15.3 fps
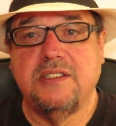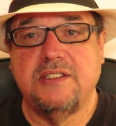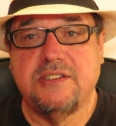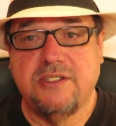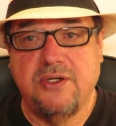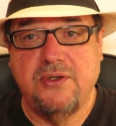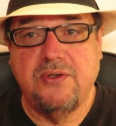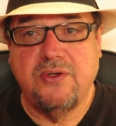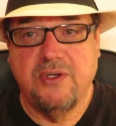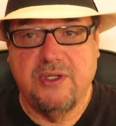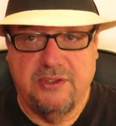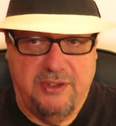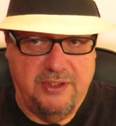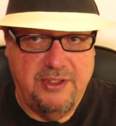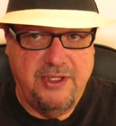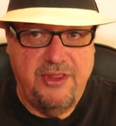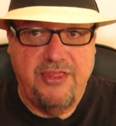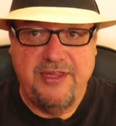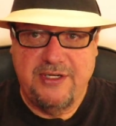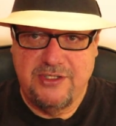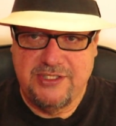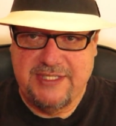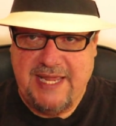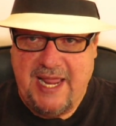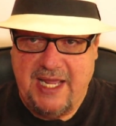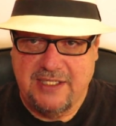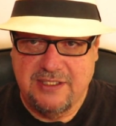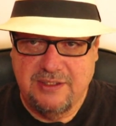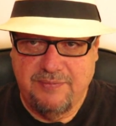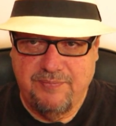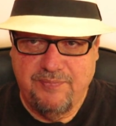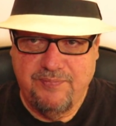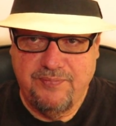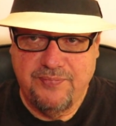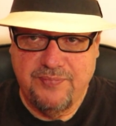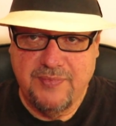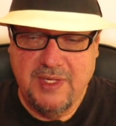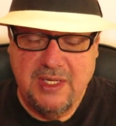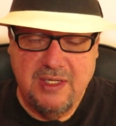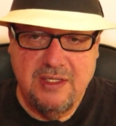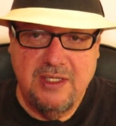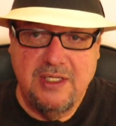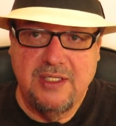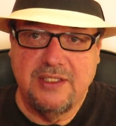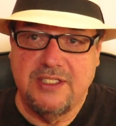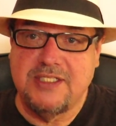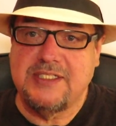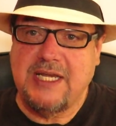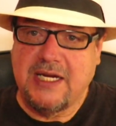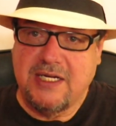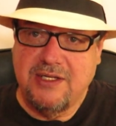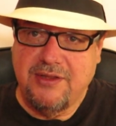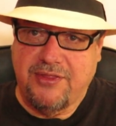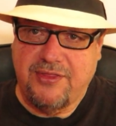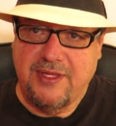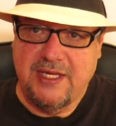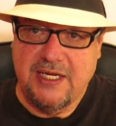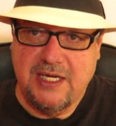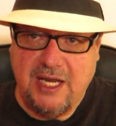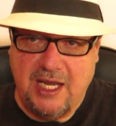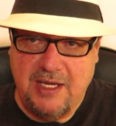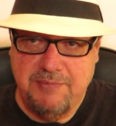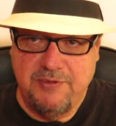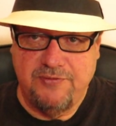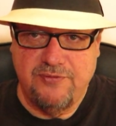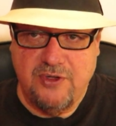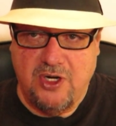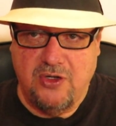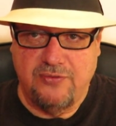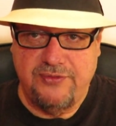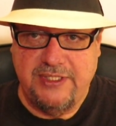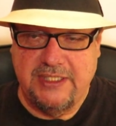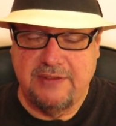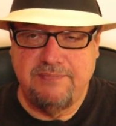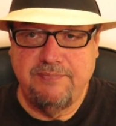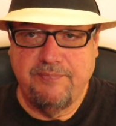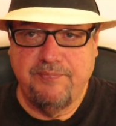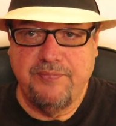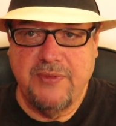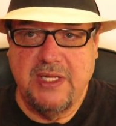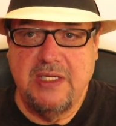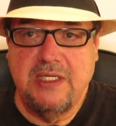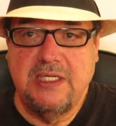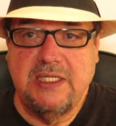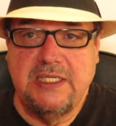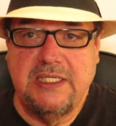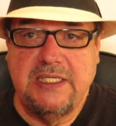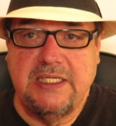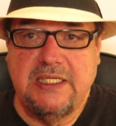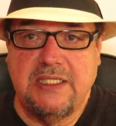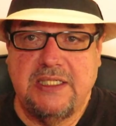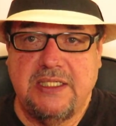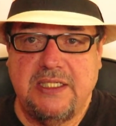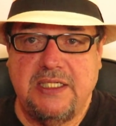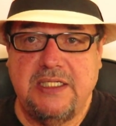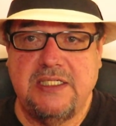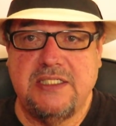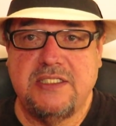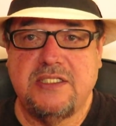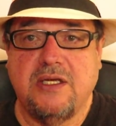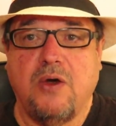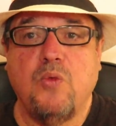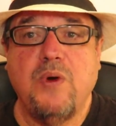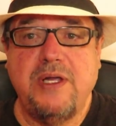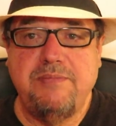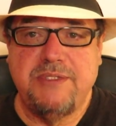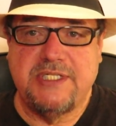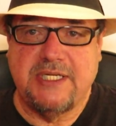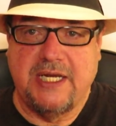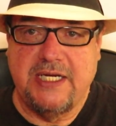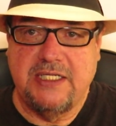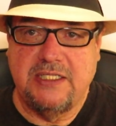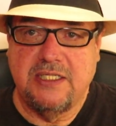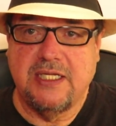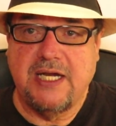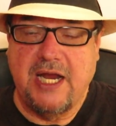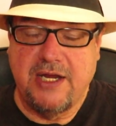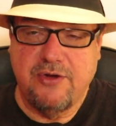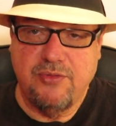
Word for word: So there's that. The second thing I'm involved in is a website that I